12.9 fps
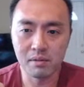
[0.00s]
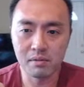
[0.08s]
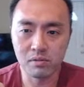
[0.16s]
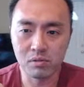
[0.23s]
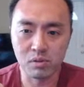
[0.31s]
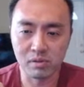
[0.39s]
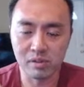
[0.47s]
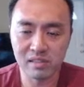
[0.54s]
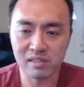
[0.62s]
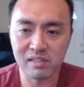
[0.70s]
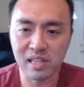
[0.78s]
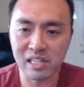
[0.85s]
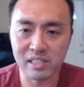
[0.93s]
so this
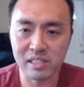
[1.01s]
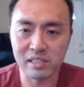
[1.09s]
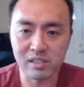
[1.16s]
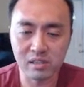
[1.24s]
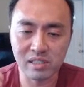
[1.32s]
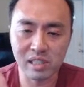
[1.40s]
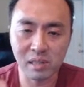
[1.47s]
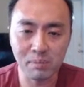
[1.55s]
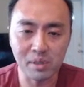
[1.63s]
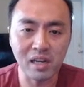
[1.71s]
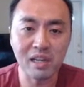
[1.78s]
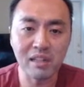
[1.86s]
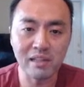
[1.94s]
is actually a step
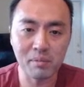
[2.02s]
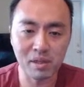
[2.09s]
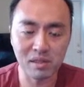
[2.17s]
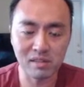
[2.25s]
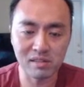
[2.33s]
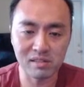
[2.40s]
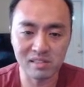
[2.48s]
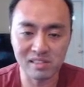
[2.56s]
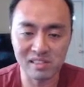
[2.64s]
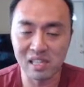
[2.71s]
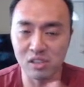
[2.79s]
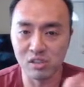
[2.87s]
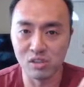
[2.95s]
beyond that because it's
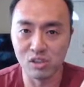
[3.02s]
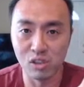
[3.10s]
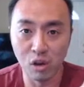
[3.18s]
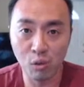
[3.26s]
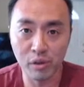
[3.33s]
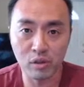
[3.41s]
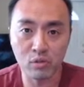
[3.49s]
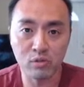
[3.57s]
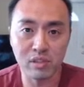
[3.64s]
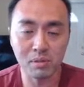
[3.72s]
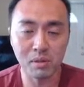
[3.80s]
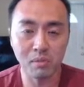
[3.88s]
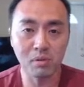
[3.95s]
not just knowing who
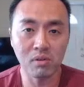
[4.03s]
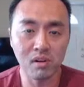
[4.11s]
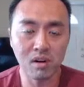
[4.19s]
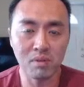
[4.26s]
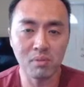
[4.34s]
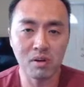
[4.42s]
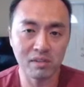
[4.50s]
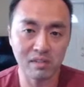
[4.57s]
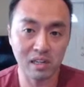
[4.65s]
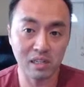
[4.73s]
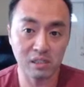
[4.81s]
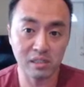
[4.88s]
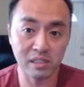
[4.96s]
these people are, but it's
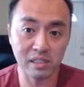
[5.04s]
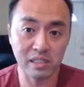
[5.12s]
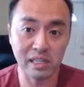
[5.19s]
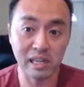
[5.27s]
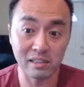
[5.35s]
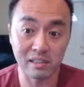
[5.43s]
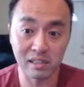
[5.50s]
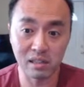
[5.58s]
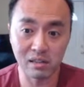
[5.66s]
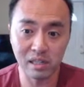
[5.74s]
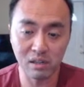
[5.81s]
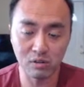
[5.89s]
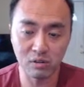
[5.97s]
actually getting
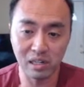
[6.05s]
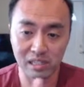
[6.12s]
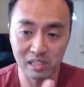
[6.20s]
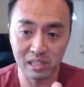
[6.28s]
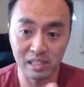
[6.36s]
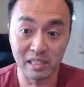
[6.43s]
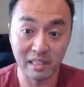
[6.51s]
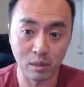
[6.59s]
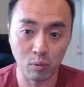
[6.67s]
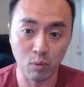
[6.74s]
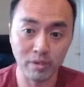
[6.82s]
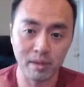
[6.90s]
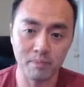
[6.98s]
down to actually connecting
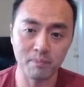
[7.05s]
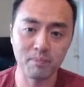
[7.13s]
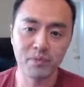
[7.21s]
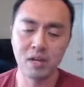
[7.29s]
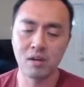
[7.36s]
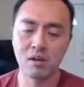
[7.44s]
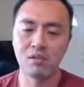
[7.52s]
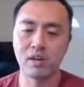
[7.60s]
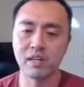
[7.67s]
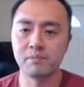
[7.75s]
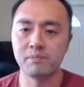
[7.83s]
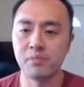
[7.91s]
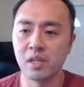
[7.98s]
with them,
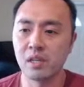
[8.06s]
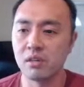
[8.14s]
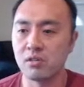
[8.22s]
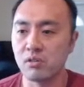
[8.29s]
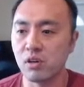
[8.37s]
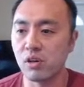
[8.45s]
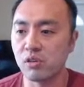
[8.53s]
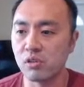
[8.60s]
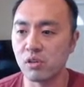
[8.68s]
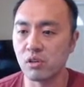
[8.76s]
right? So the